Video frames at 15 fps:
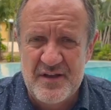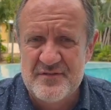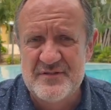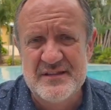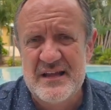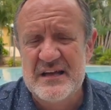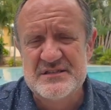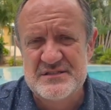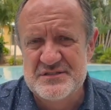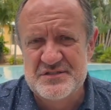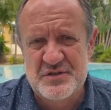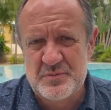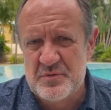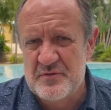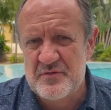a
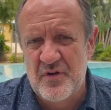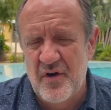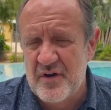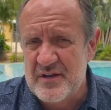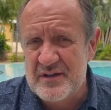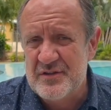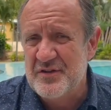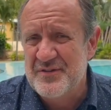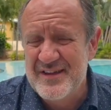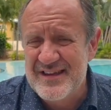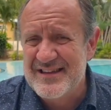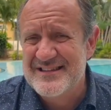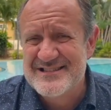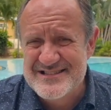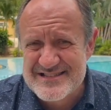relationship with God and doing
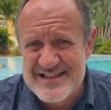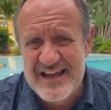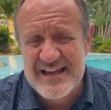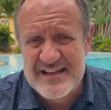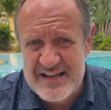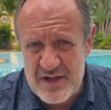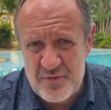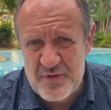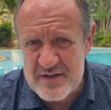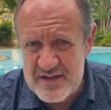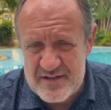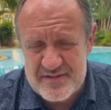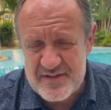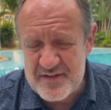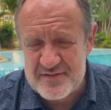exactly what
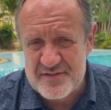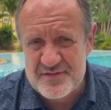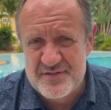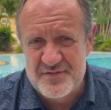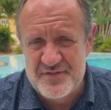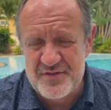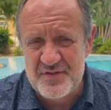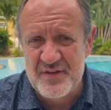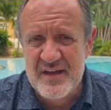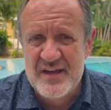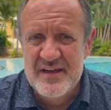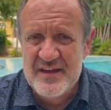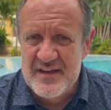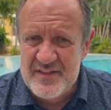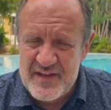he tells us to do.
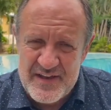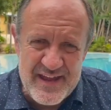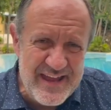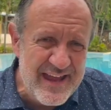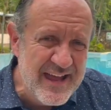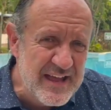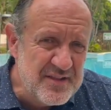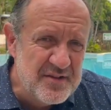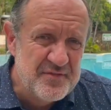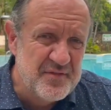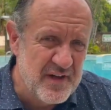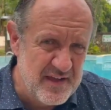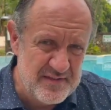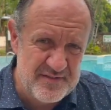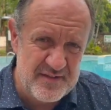Then he
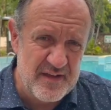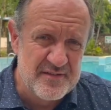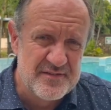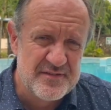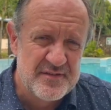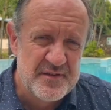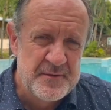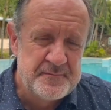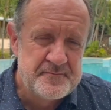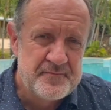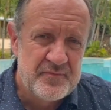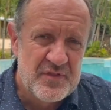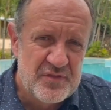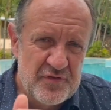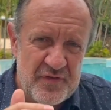elevates us
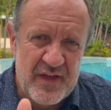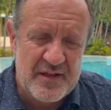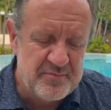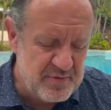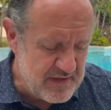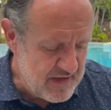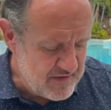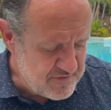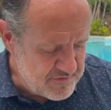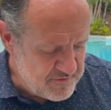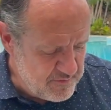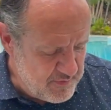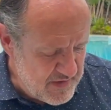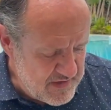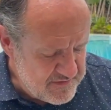to that place
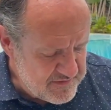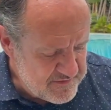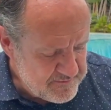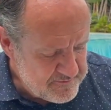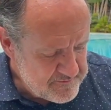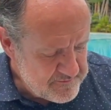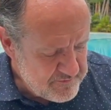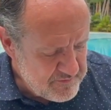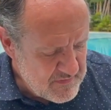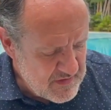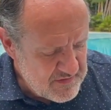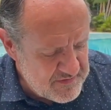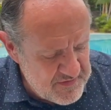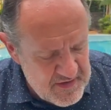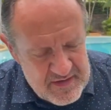of peace.
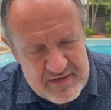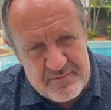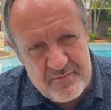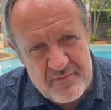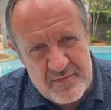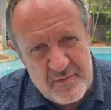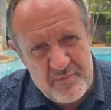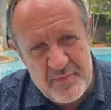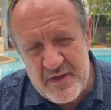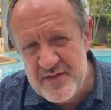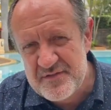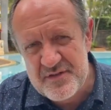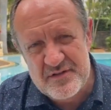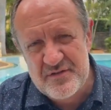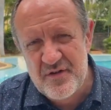See, the
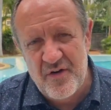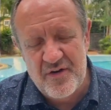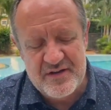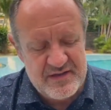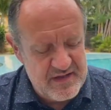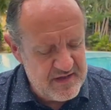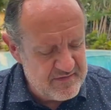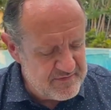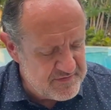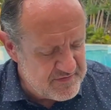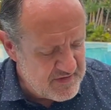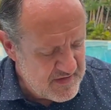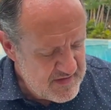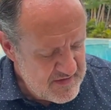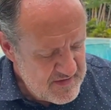peace that God
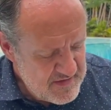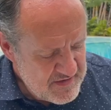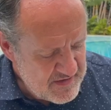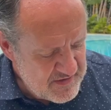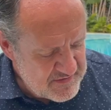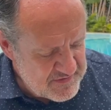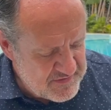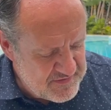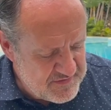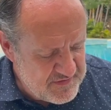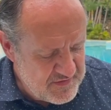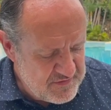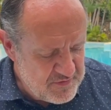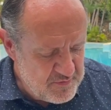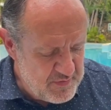gives is
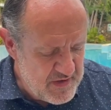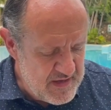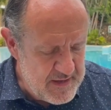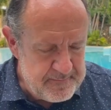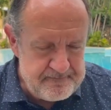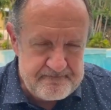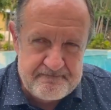to be